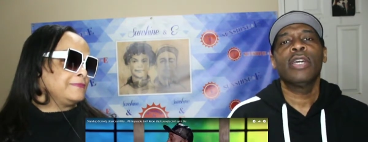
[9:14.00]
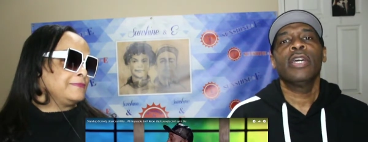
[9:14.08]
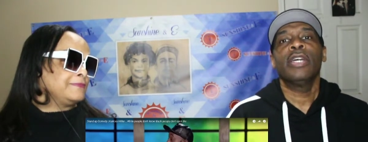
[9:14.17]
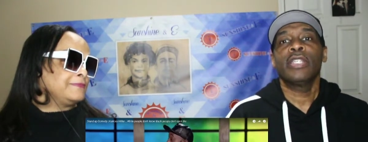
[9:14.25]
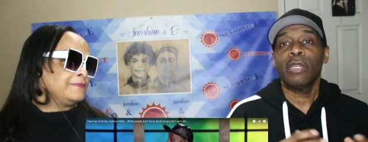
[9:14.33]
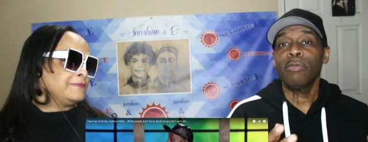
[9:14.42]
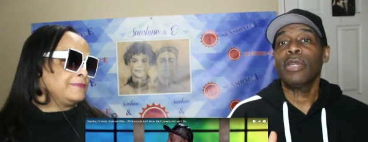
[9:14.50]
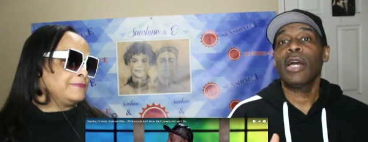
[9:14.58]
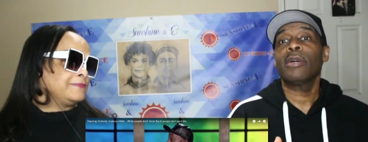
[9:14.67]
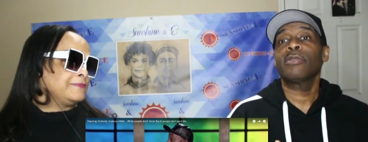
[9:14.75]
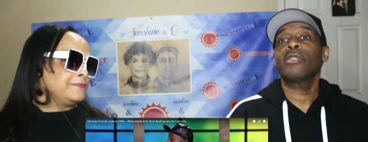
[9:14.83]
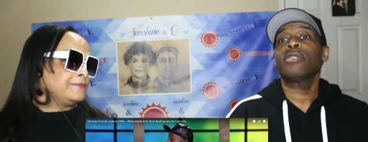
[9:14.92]

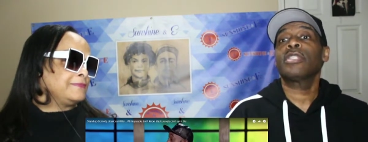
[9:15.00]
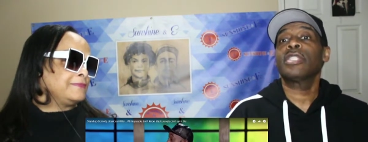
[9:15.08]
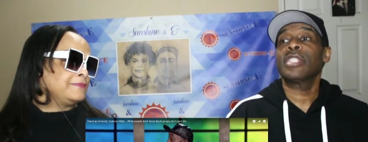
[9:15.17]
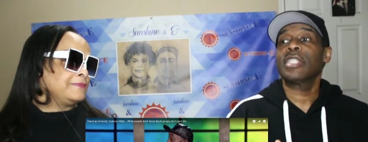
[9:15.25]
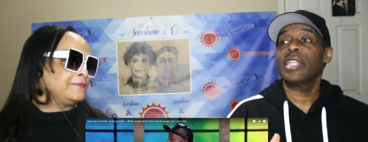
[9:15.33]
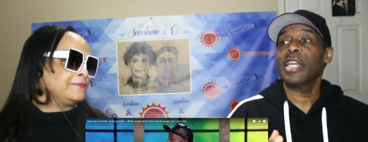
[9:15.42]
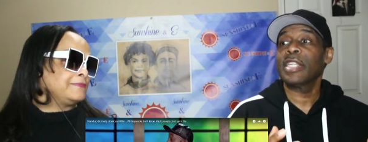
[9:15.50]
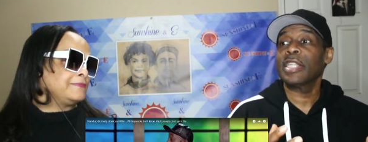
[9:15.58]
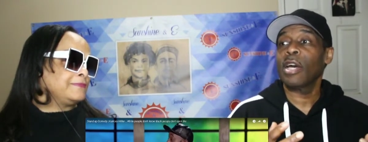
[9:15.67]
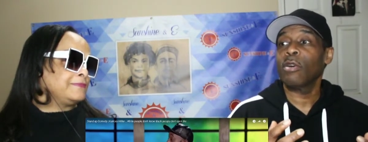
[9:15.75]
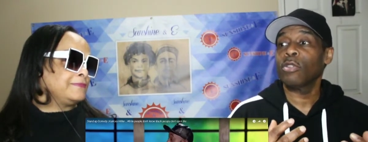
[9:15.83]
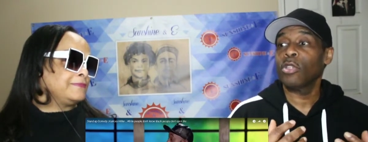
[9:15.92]
Speaker 1: Sometimes there's things that stands
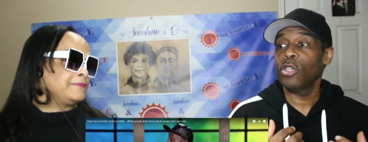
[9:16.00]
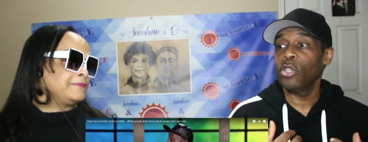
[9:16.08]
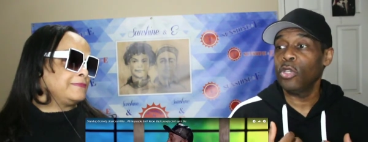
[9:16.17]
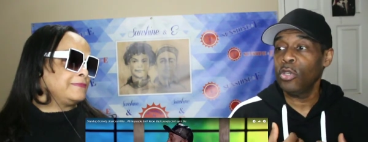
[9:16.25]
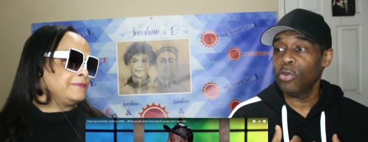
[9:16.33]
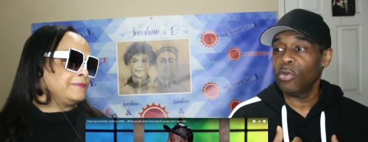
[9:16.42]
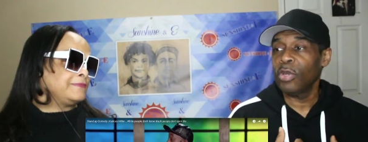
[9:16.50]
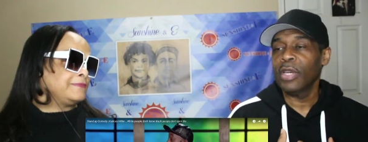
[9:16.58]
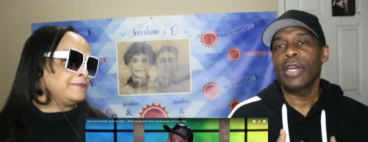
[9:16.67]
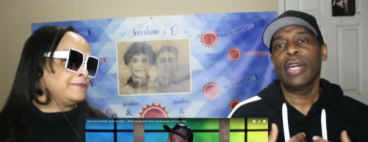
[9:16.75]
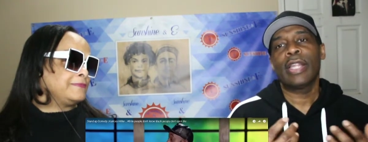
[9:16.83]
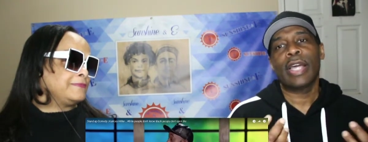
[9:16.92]
out to you.
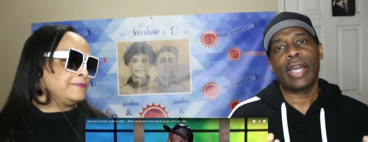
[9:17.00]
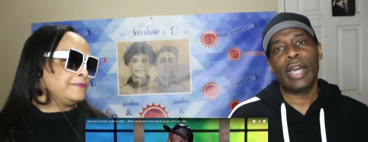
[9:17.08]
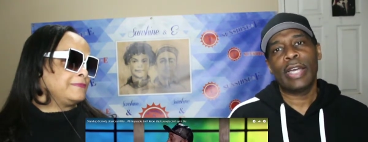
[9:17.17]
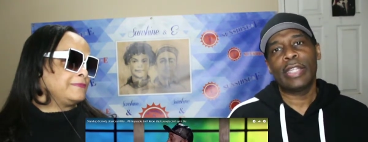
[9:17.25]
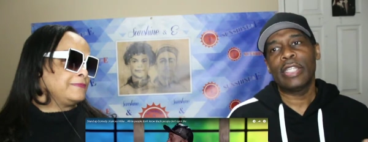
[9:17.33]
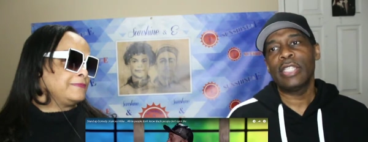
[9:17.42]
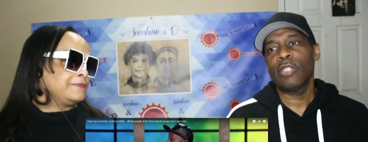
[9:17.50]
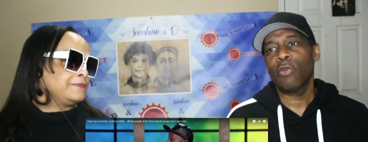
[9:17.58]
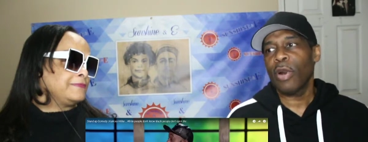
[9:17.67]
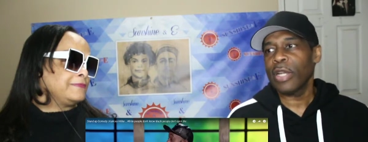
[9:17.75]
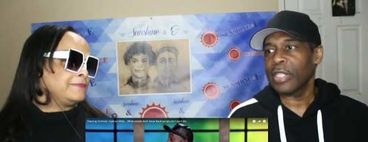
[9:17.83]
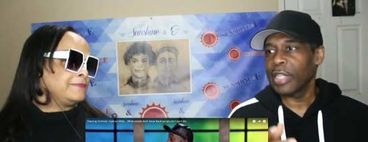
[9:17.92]
Like I, Denzel
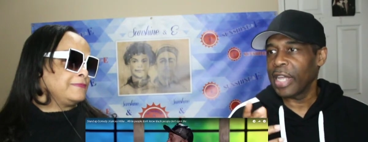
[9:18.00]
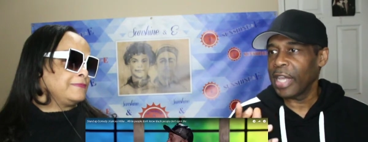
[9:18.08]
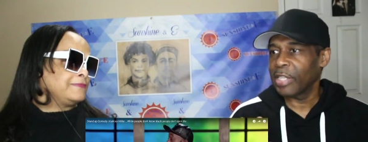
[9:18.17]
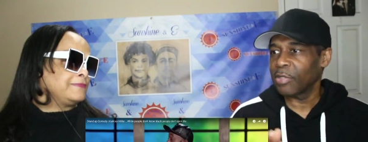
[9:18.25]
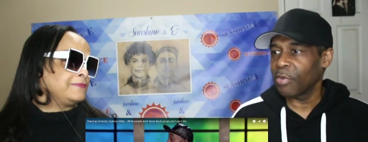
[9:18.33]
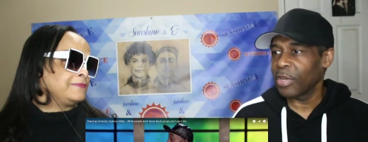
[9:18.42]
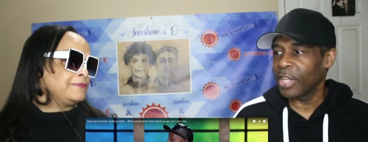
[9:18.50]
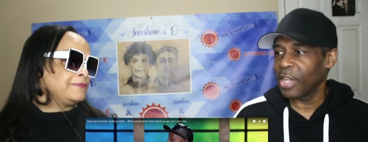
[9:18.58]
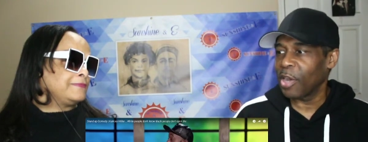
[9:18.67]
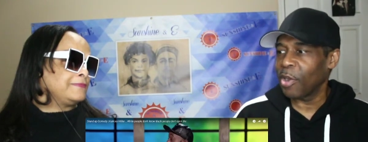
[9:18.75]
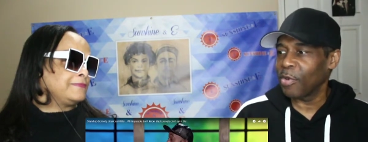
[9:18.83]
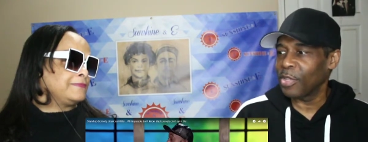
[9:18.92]
Washington has one that
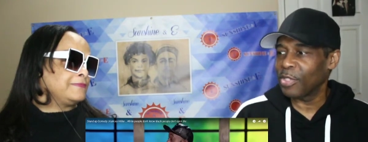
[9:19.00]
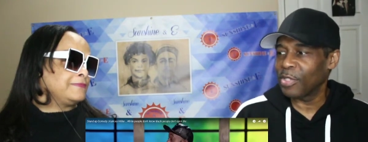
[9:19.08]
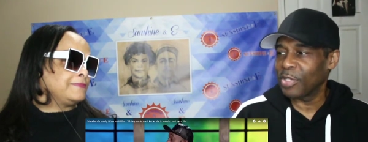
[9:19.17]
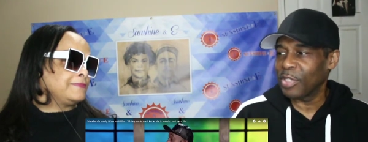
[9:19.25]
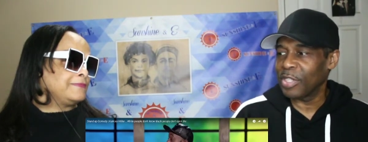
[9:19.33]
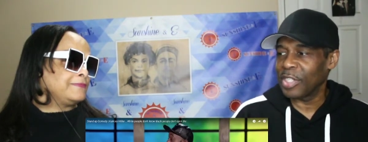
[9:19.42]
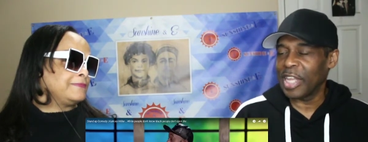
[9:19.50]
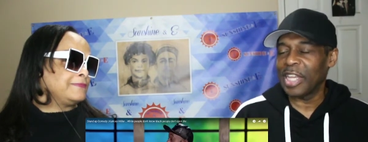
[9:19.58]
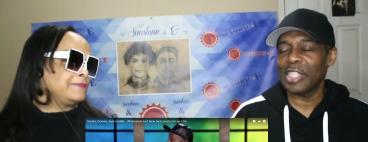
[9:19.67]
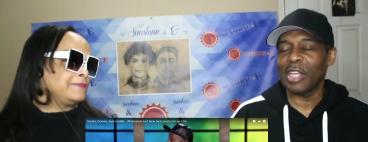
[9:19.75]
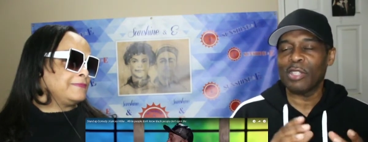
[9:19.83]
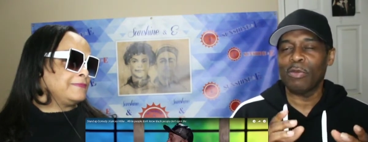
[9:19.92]
always that stands
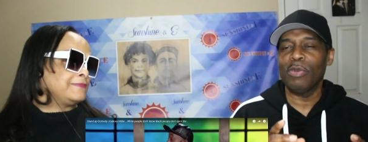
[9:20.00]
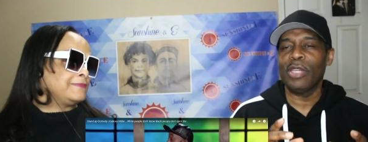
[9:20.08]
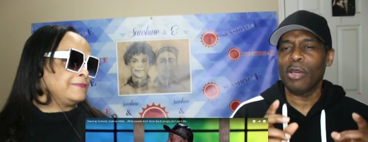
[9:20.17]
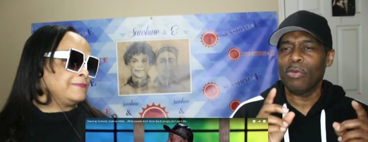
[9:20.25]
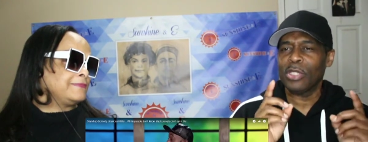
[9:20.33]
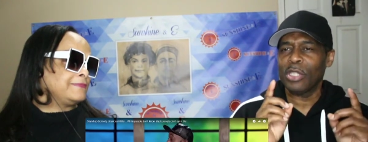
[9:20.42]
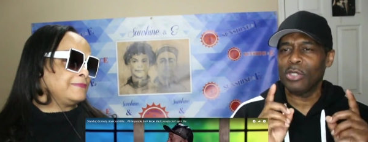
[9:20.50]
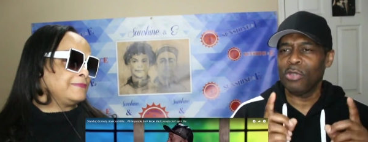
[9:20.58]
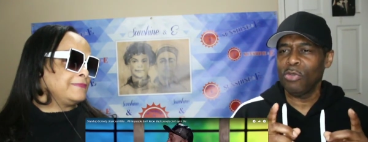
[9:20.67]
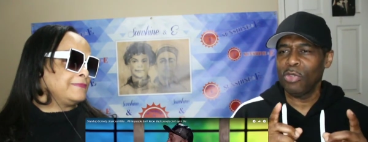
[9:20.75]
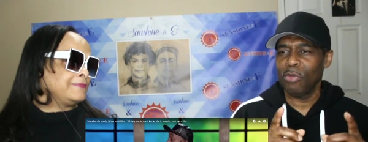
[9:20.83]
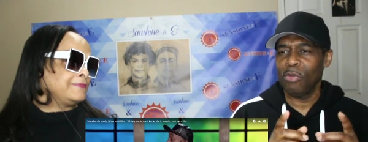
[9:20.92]
out to me that was in two
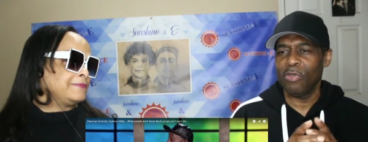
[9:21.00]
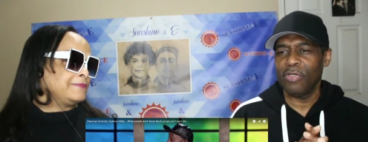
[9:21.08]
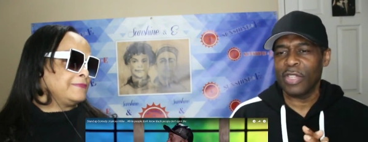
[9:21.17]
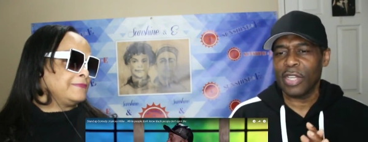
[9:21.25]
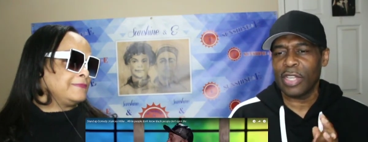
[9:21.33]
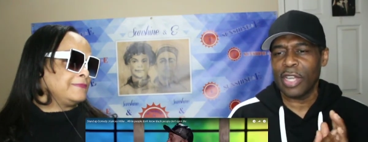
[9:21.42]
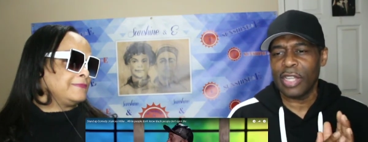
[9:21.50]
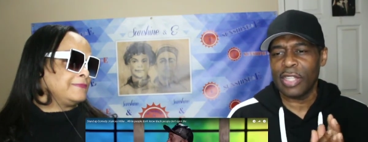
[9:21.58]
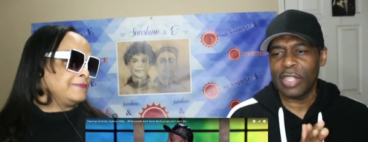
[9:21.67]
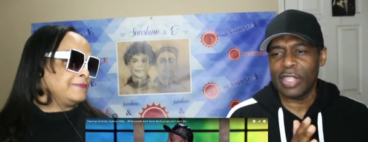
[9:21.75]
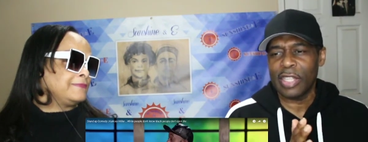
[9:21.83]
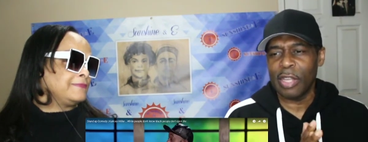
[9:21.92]
of the movies. I, I
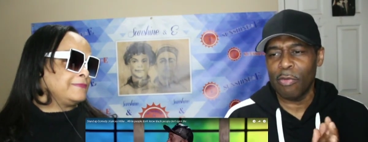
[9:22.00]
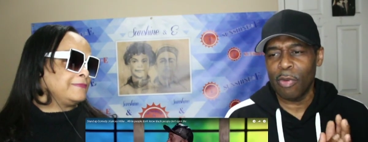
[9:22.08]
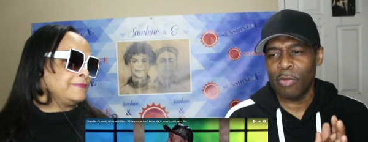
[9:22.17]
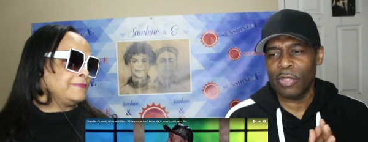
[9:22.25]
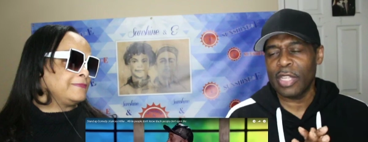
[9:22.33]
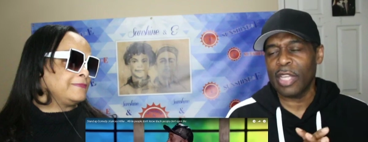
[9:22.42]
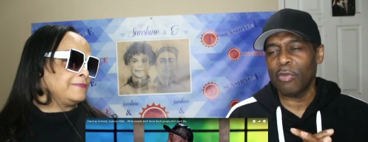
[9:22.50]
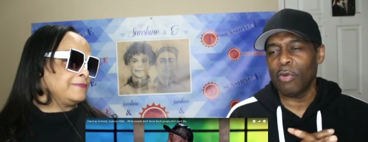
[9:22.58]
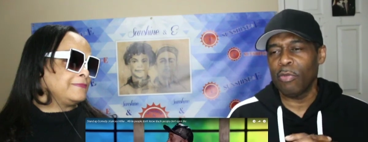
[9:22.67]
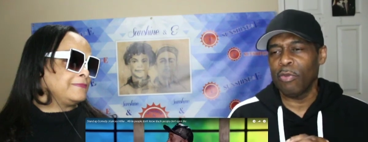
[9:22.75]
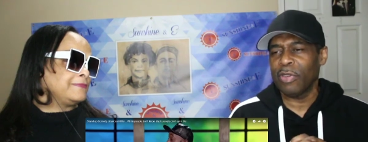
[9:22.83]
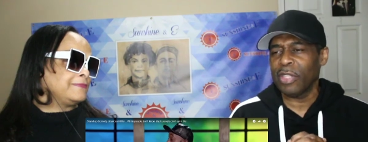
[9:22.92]
can't remember exactly what
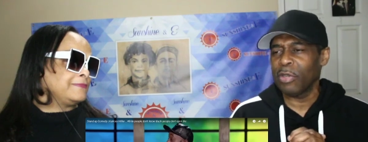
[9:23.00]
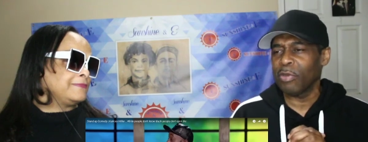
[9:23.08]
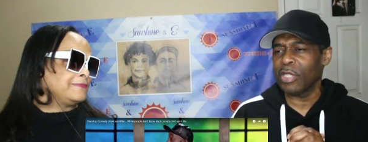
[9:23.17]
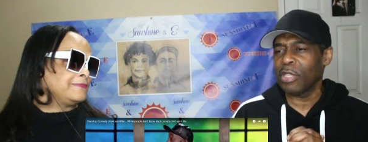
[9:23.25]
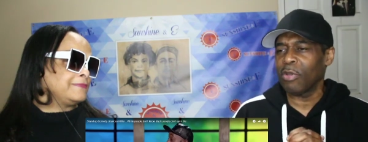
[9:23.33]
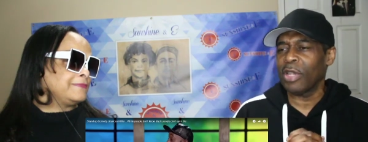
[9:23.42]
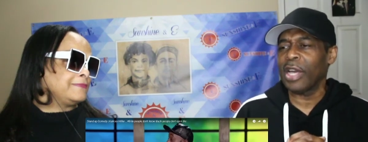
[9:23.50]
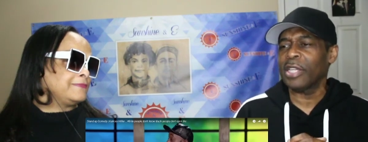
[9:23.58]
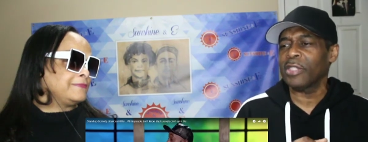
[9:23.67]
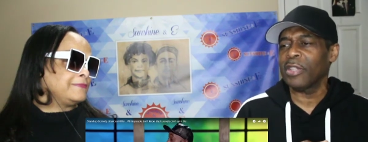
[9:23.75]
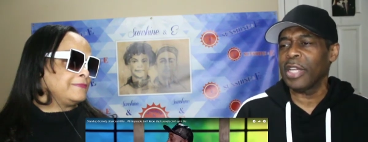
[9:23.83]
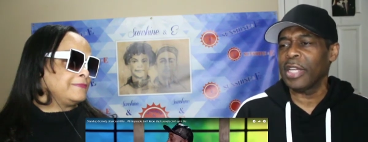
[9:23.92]
movie. I think it was
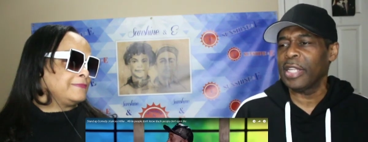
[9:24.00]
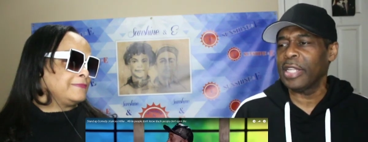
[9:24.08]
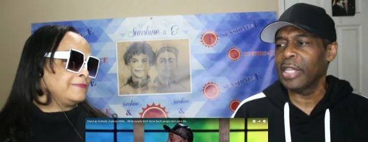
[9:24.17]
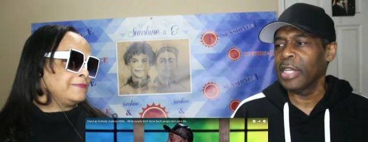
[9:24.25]
Equalizer and